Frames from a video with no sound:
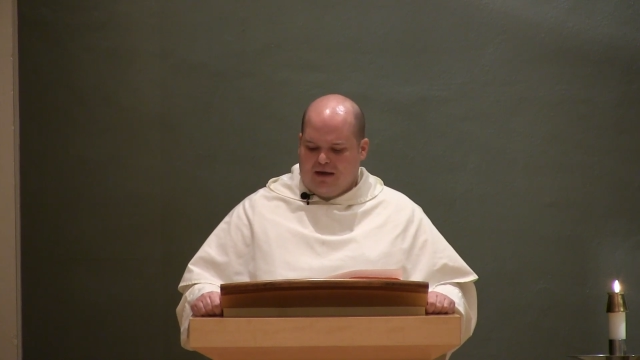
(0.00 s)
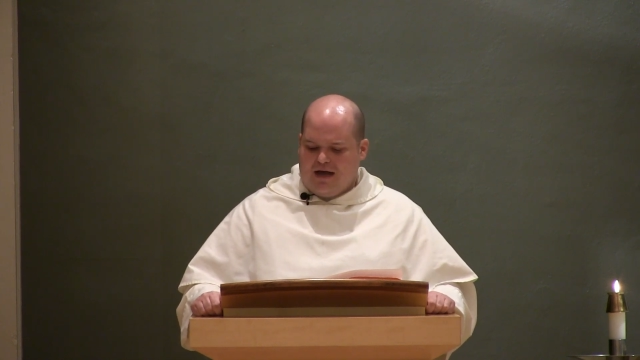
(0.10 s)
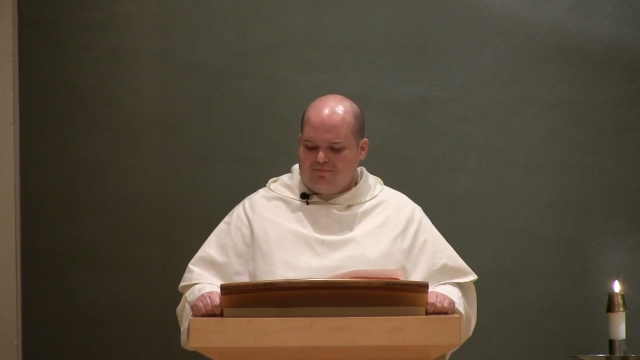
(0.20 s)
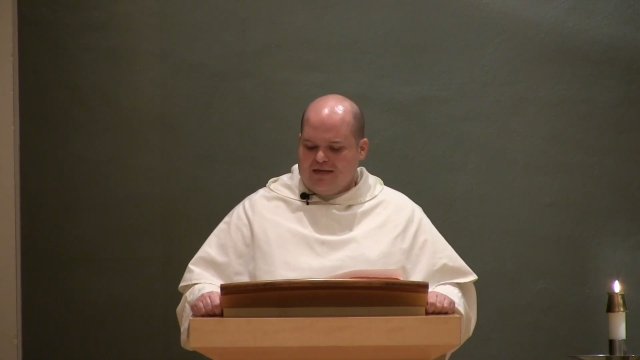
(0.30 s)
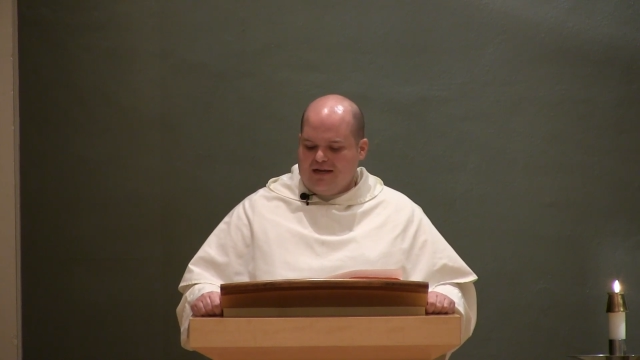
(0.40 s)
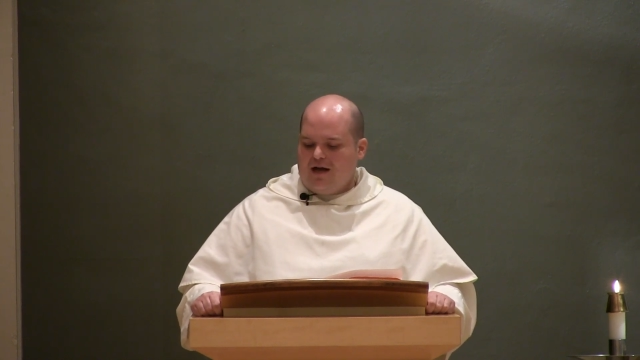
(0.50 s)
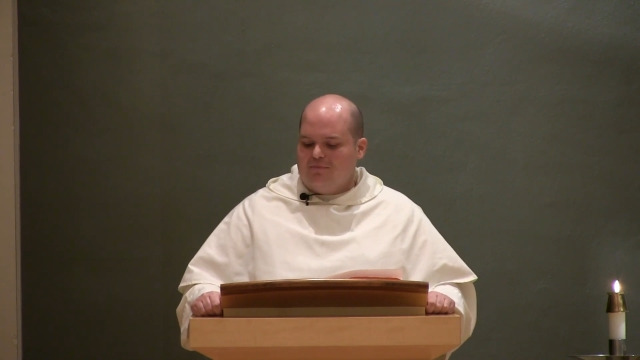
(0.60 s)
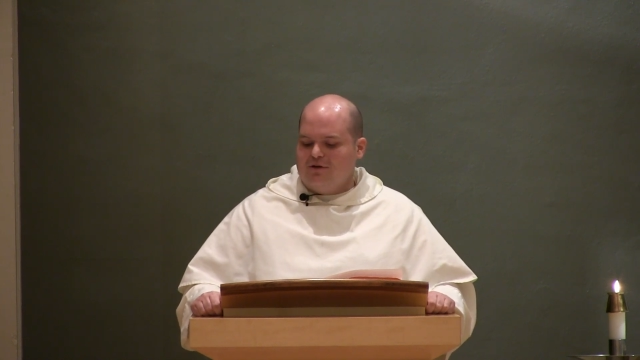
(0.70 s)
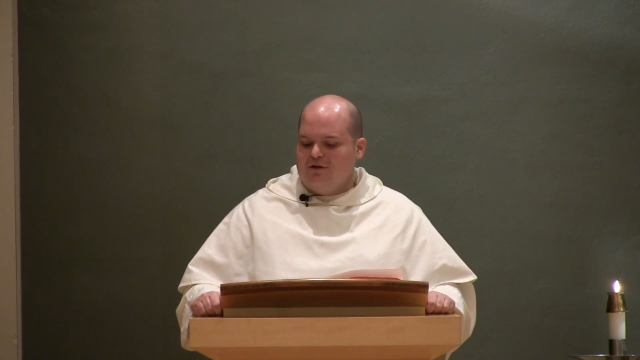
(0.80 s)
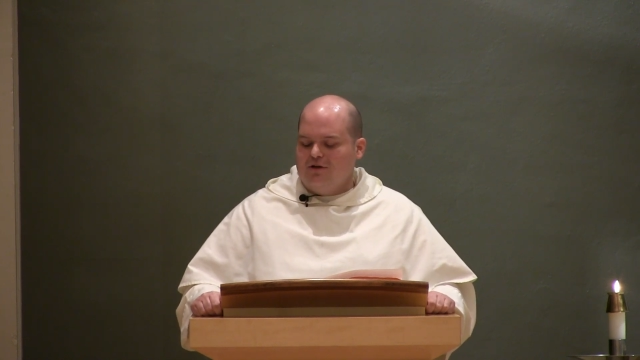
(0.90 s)
popping
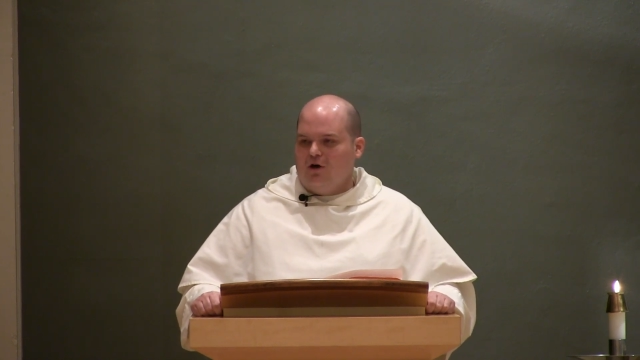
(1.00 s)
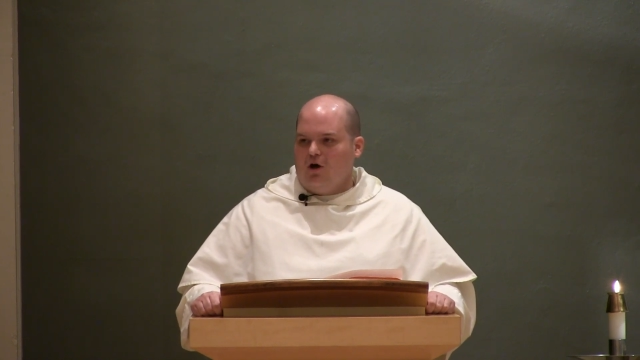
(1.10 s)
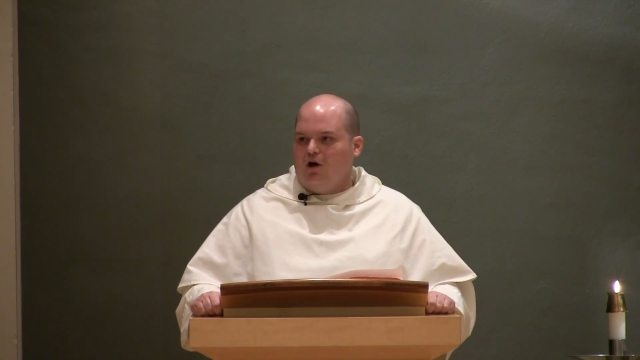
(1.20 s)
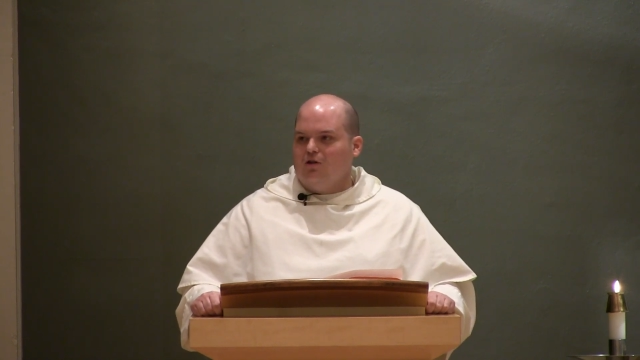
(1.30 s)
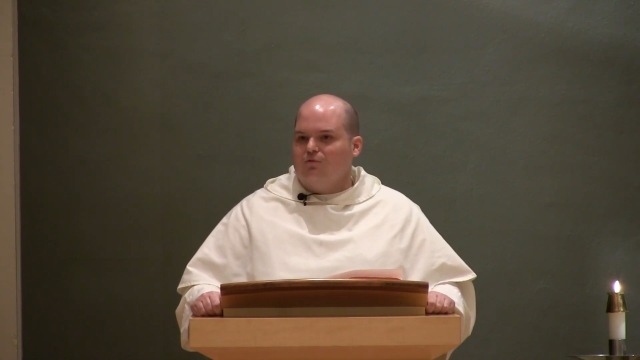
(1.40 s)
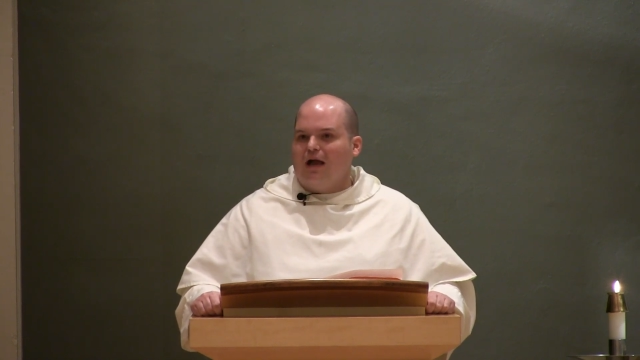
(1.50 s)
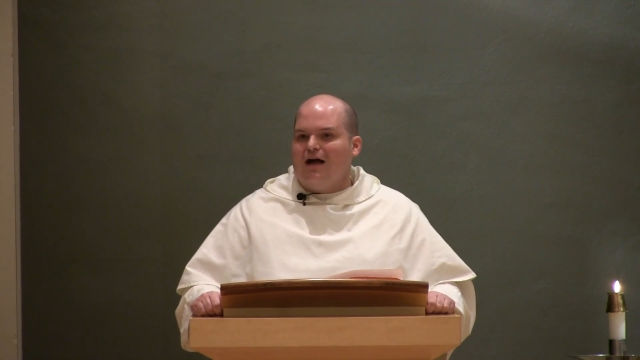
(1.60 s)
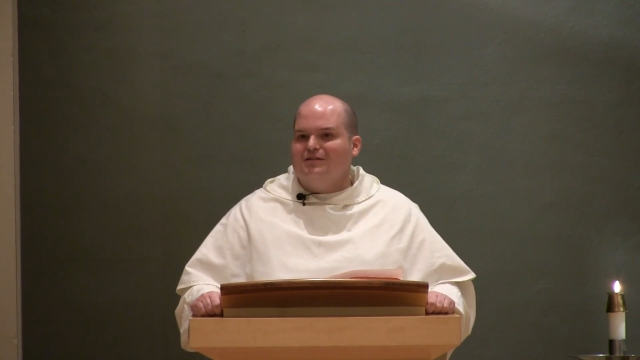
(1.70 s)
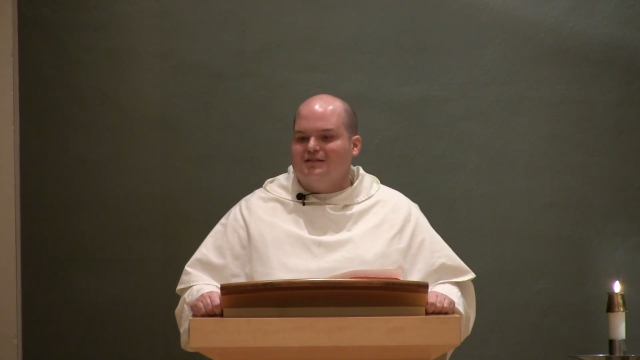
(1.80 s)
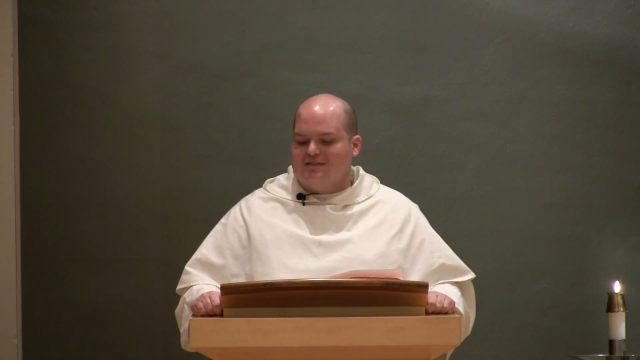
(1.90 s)
up all
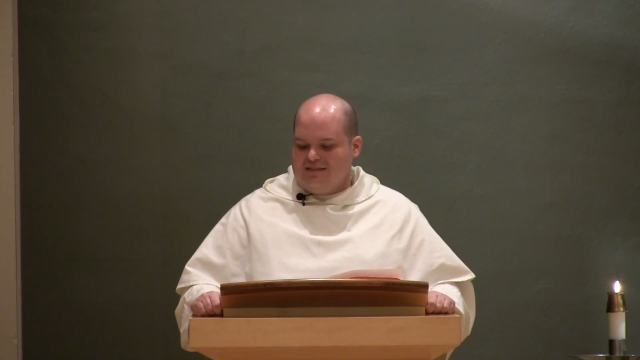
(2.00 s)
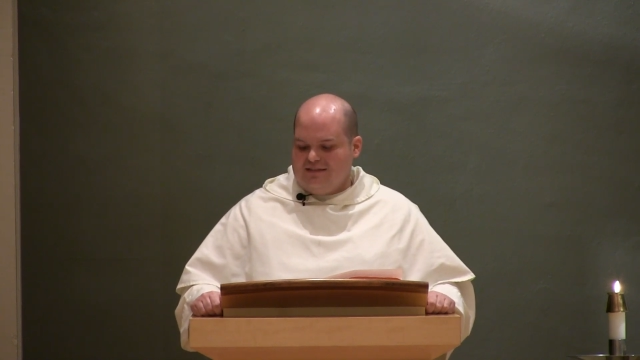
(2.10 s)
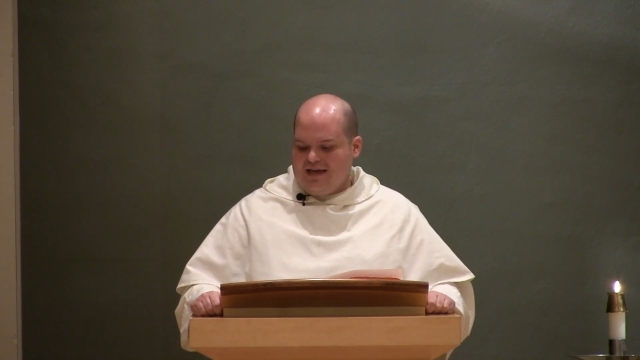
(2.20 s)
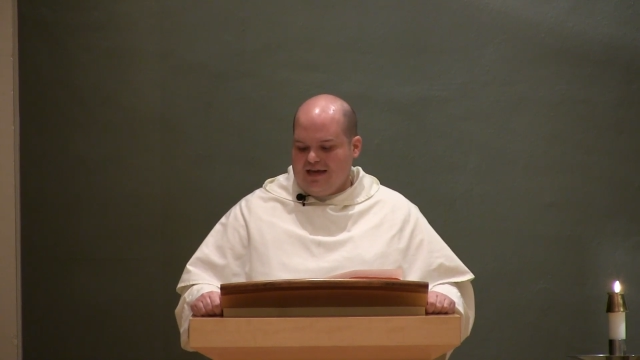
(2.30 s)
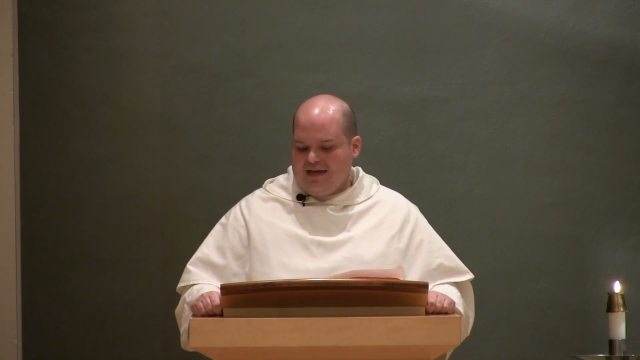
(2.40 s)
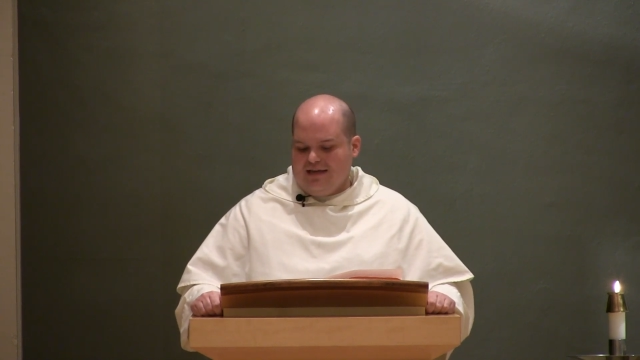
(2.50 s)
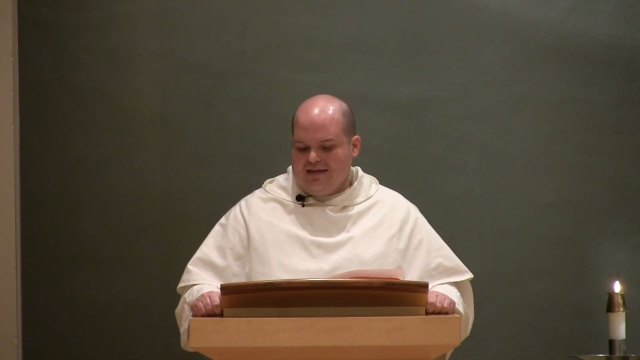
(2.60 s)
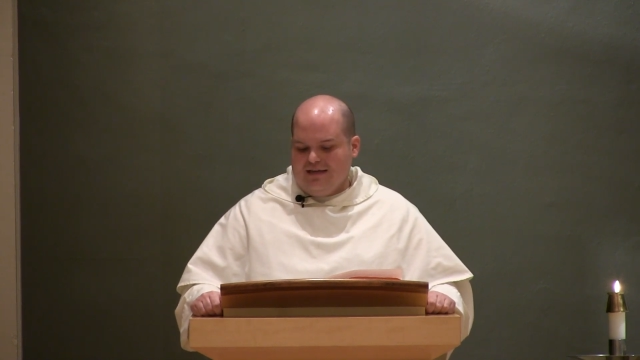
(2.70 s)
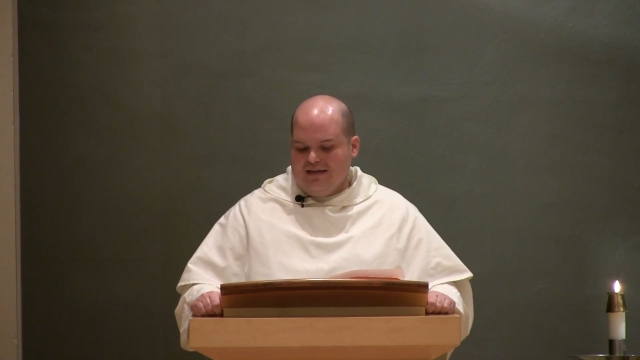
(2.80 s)
around us today